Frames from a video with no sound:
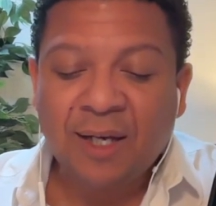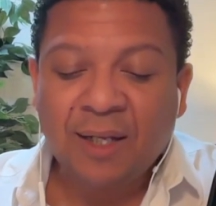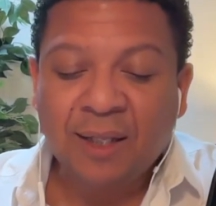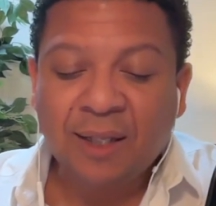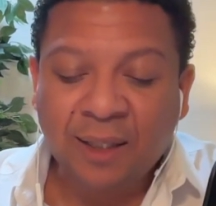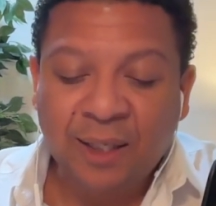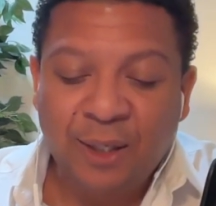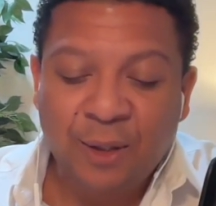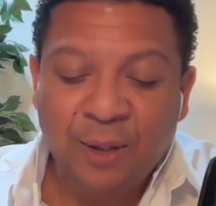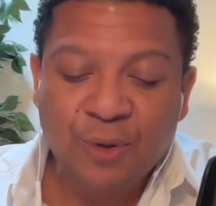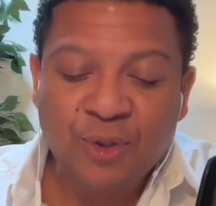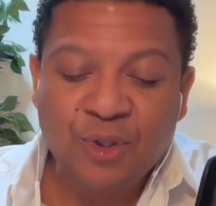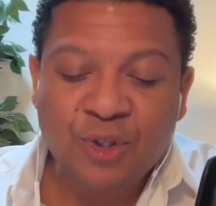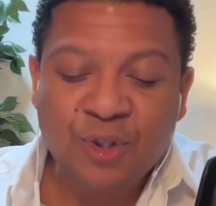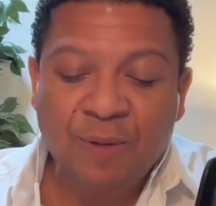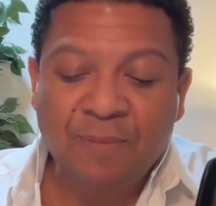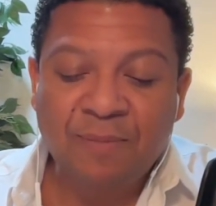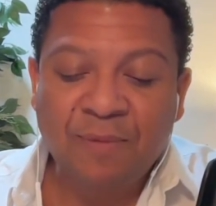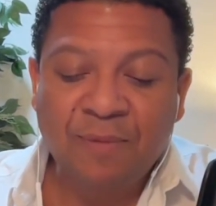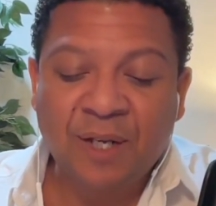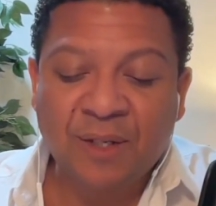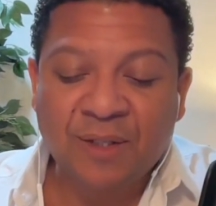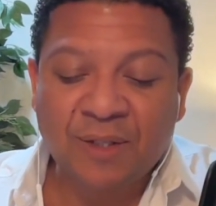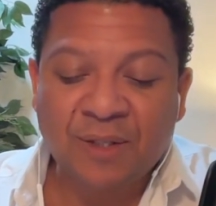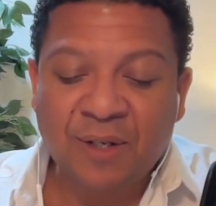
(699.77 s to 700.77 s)

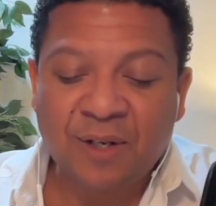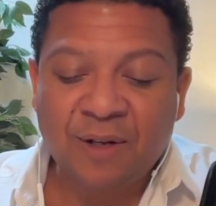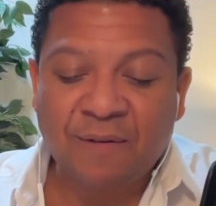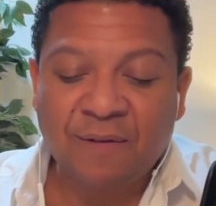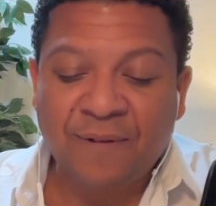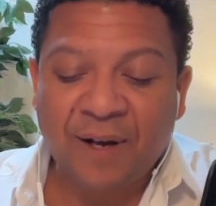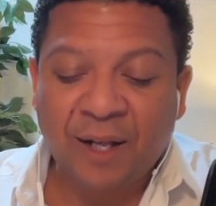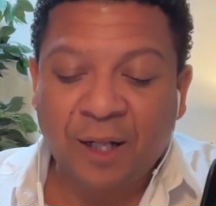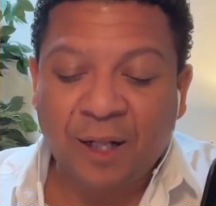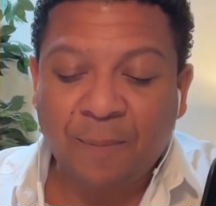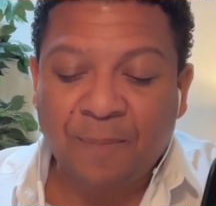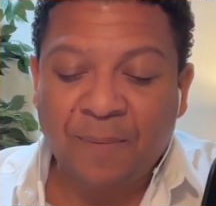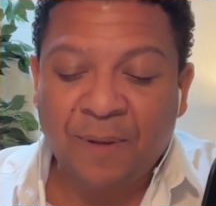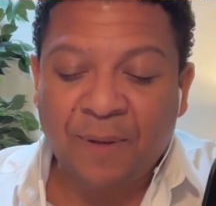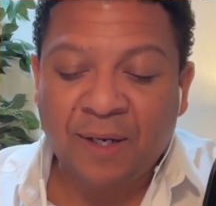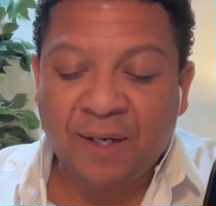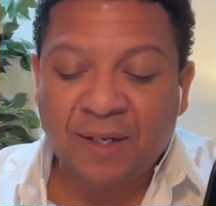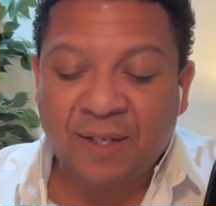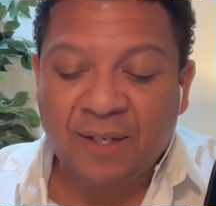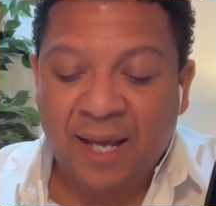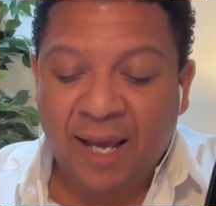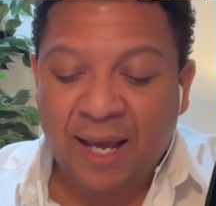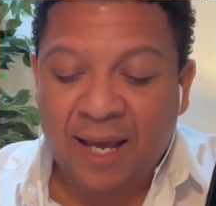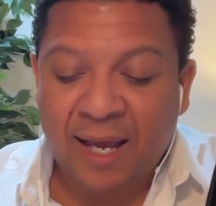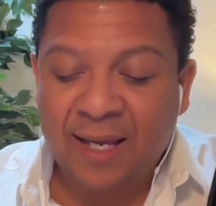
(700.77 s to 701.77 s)
Leadership doesn't develop in a
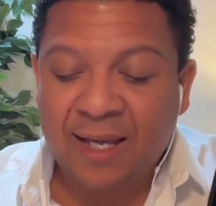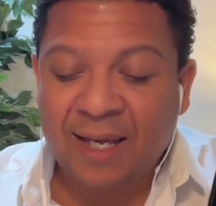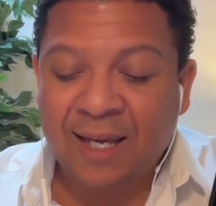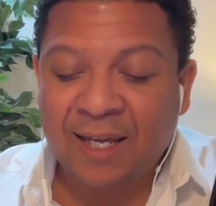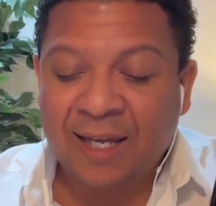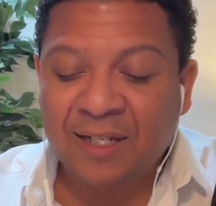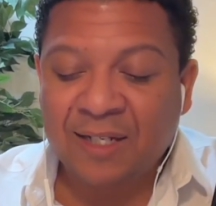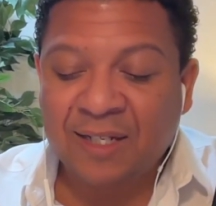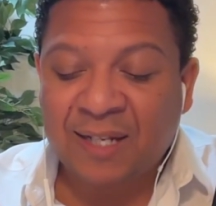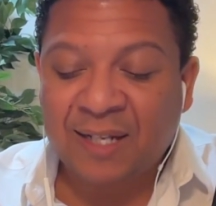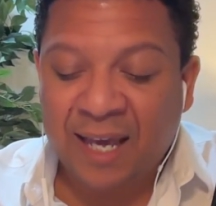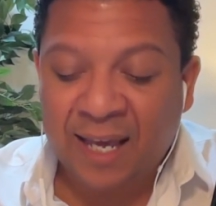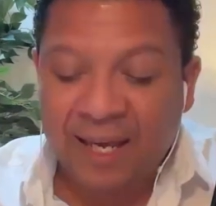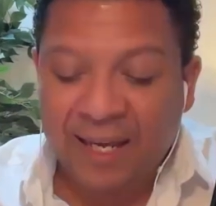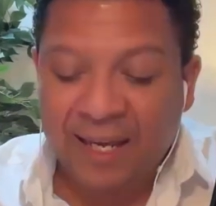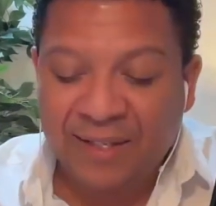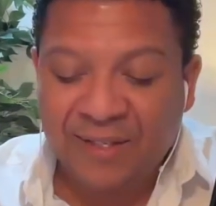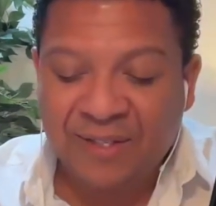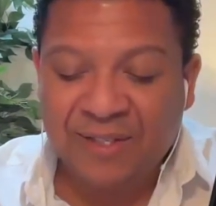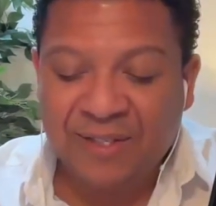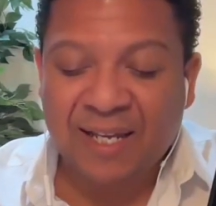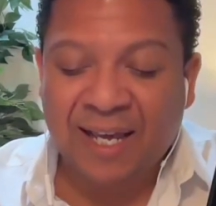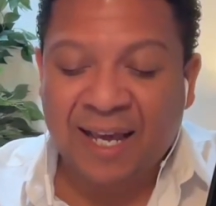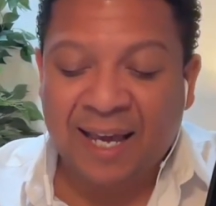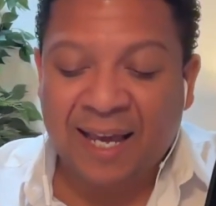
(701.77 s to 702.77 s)
day. It
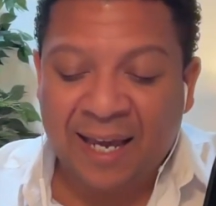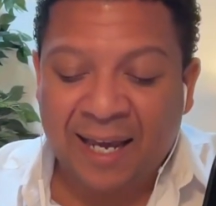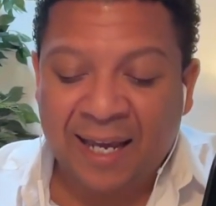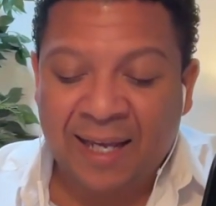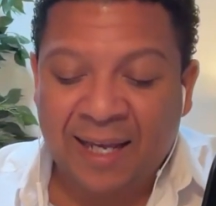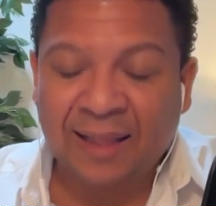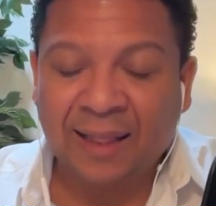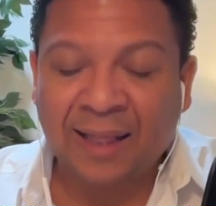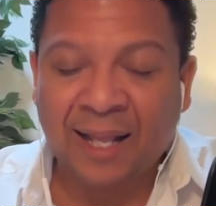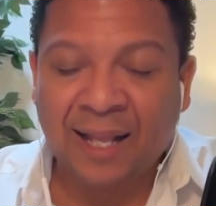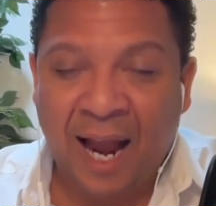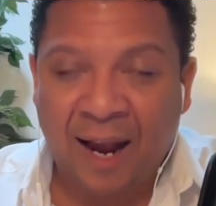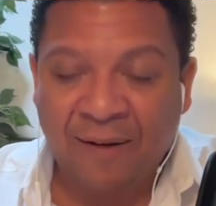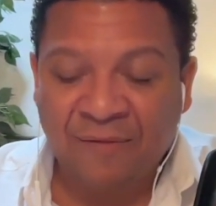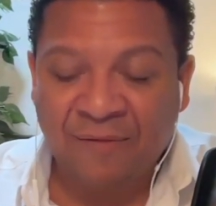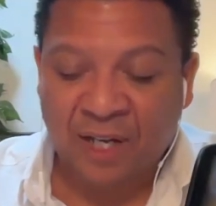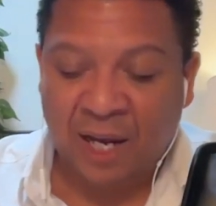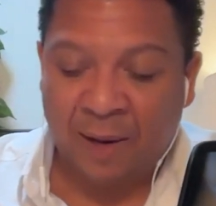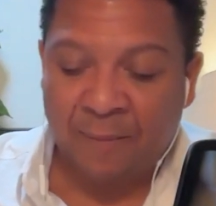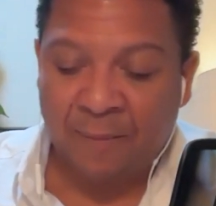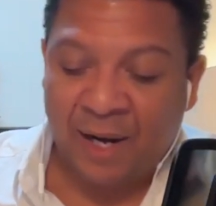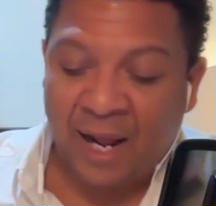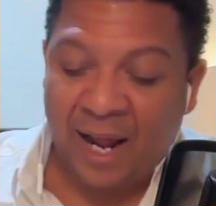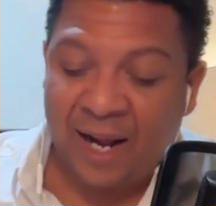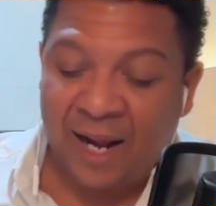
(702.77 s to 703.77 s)
takes a
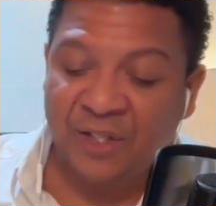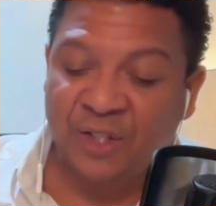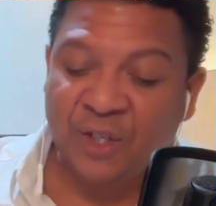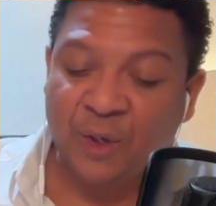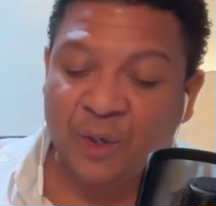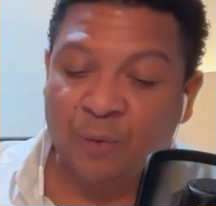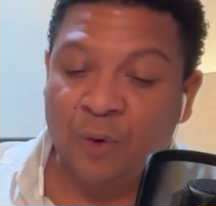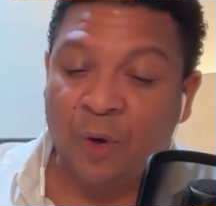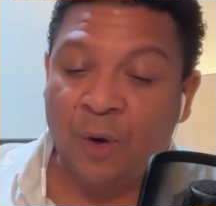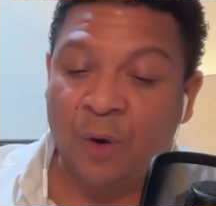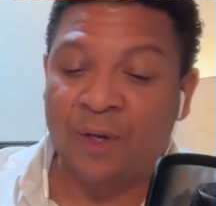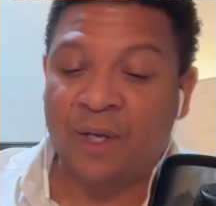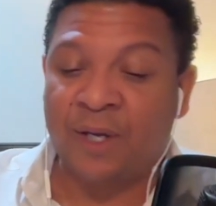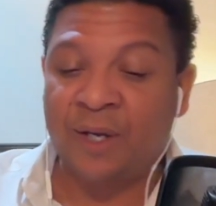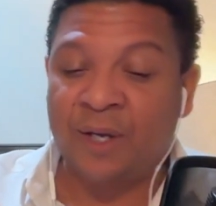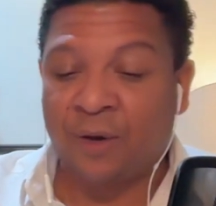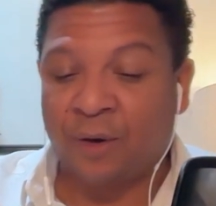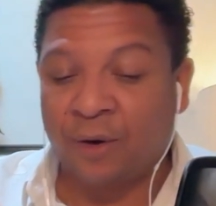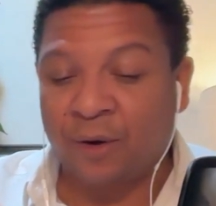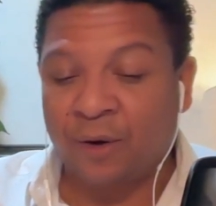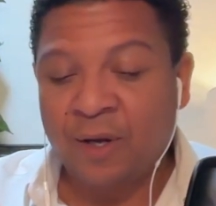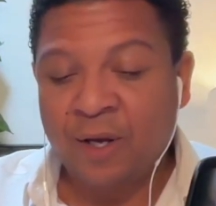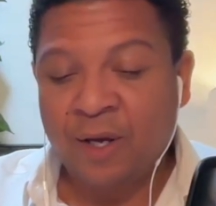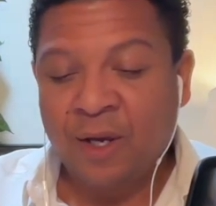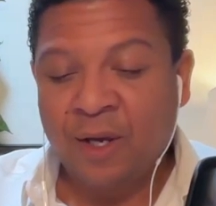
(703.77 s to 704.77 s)
lifetime. And I actually wrote
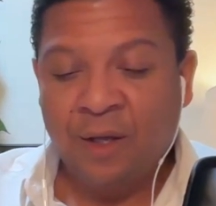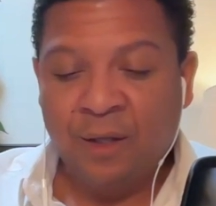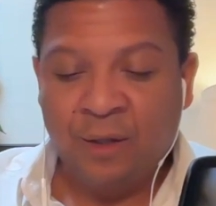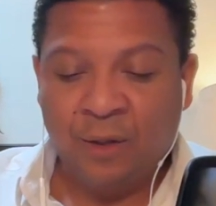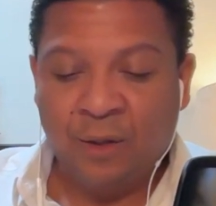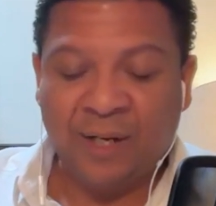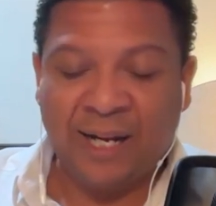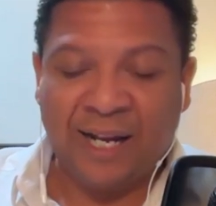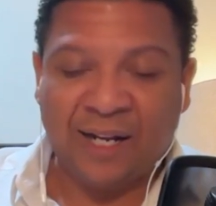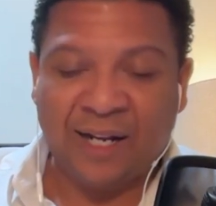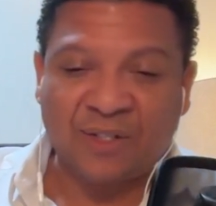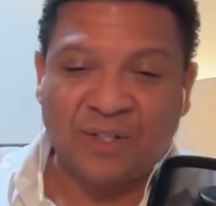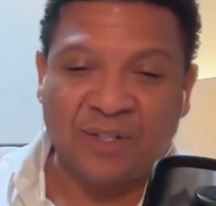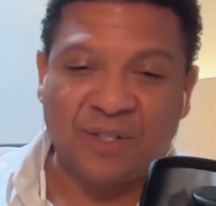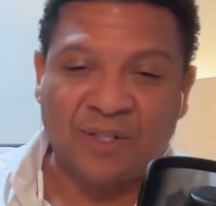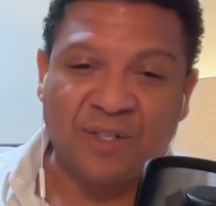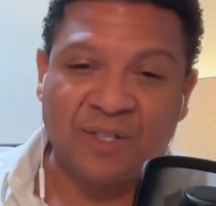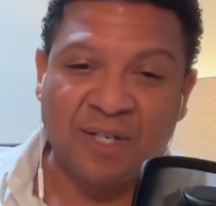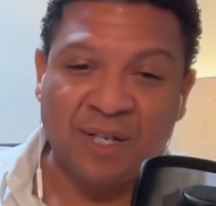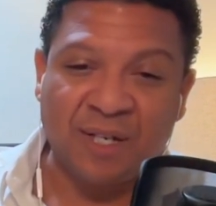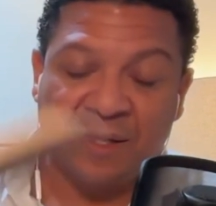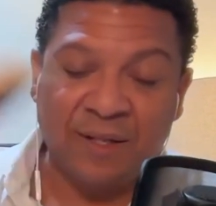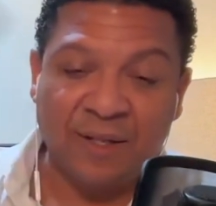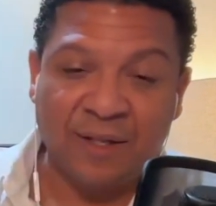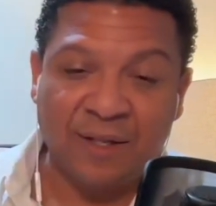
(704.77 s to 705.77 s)
here, you can actually
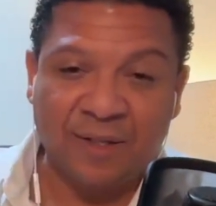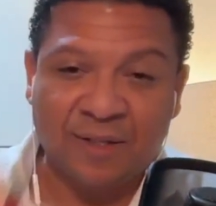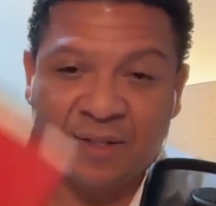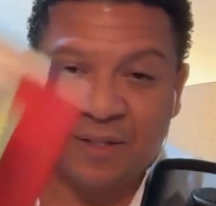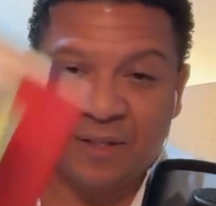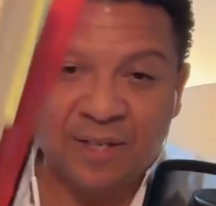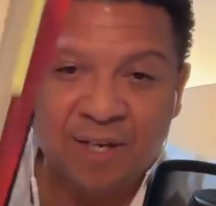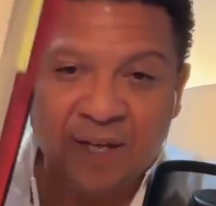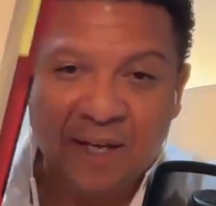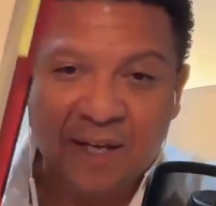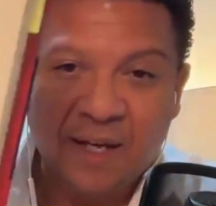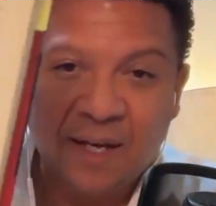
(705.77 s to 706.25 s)
see this.